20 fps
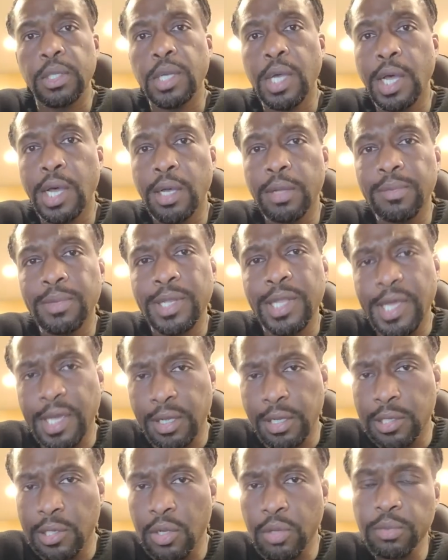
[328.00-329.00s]
Uh,
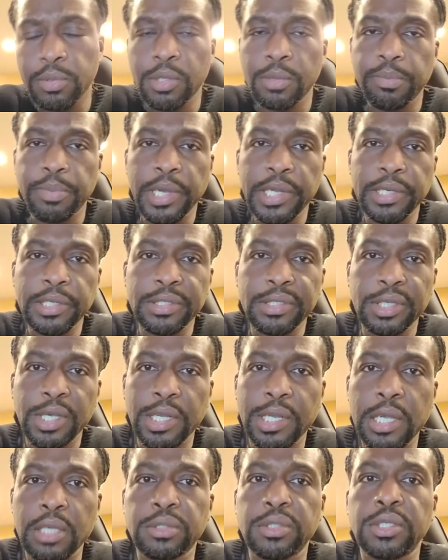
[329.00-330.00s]
let Global Abundance
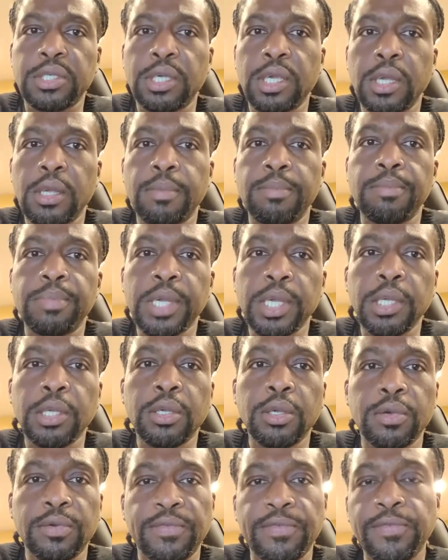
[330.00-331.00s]
LLC be
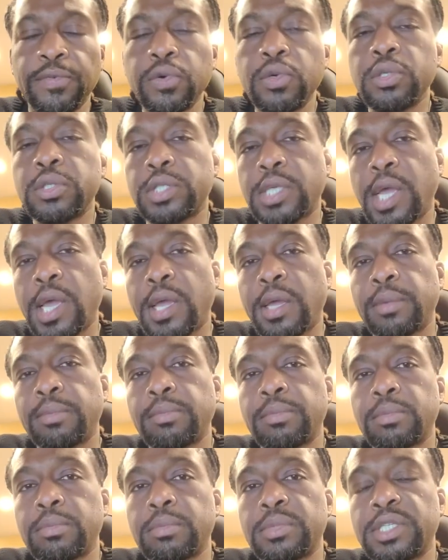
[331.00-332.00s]
your full
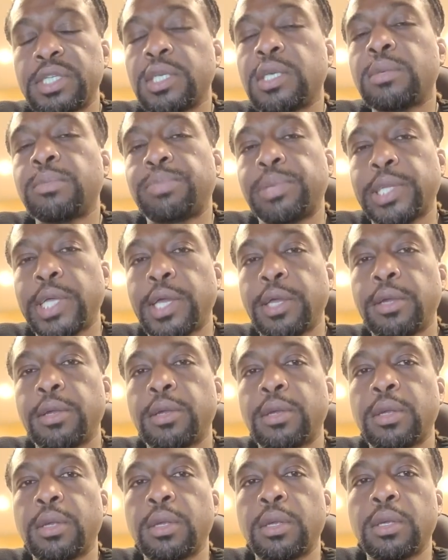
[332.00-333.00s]
time team player.
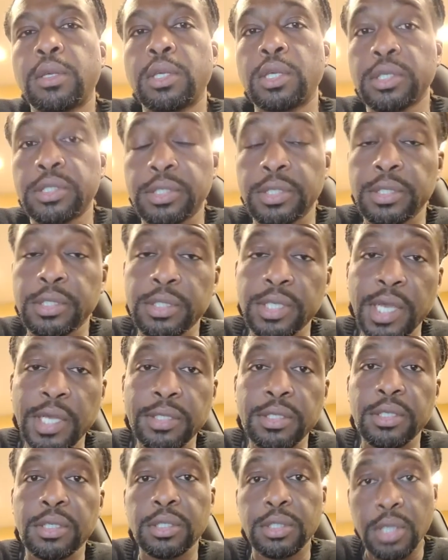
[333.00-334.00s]
Your
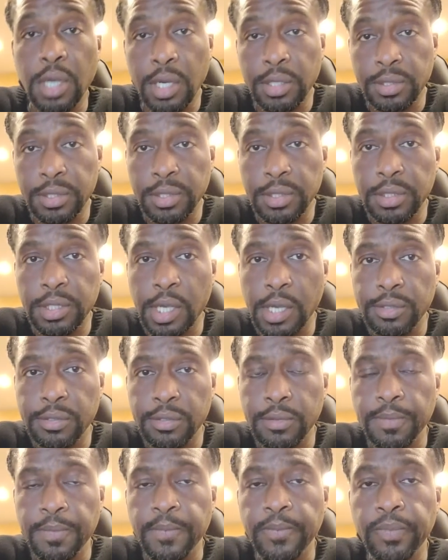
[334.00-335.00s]
success is our
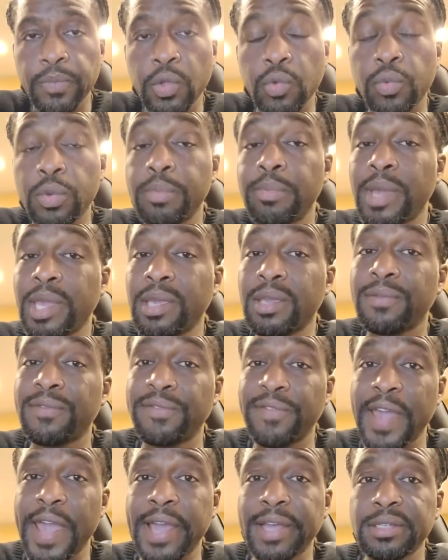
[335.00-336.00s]
success. We make it
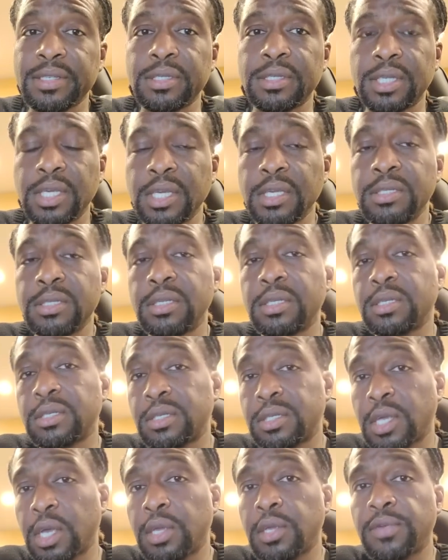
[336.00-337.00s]
fast and easy to
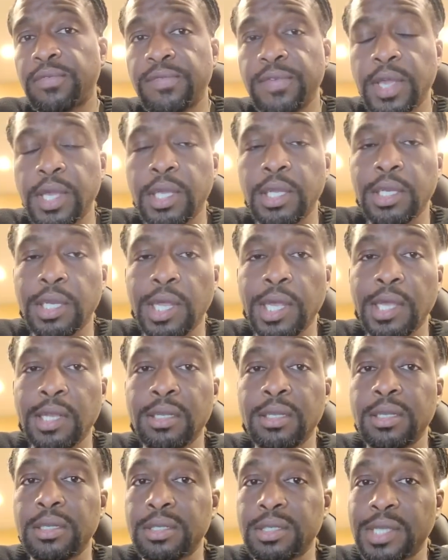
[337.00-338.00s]
sell your vacant
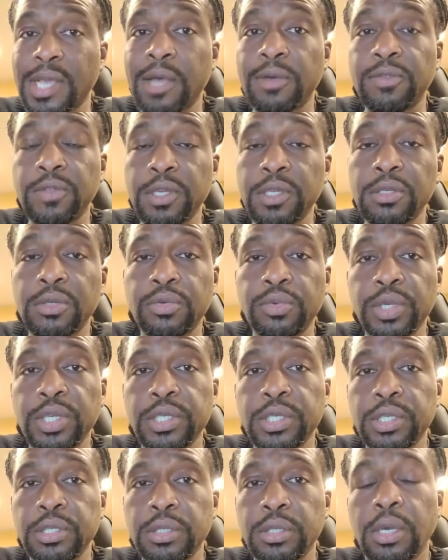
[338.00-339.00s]
land in the southeast
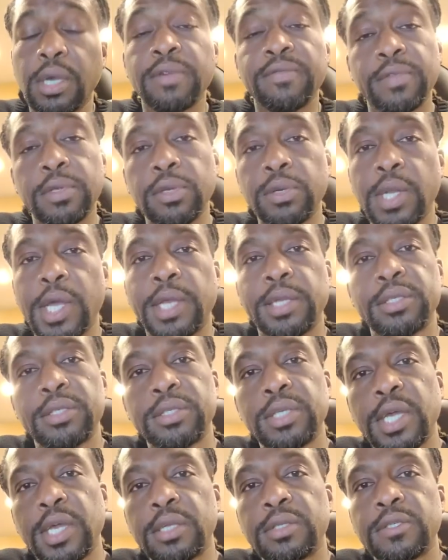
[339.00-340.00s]
region of the United
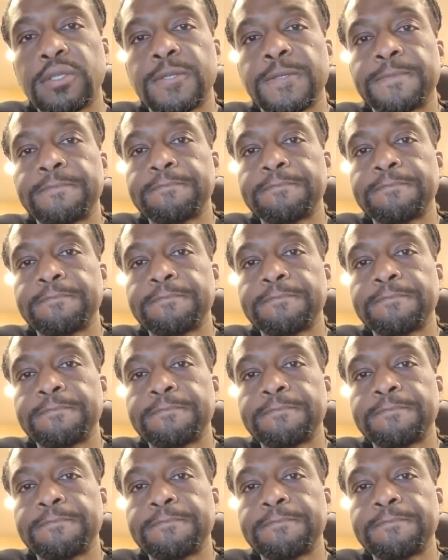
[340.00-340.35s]
States.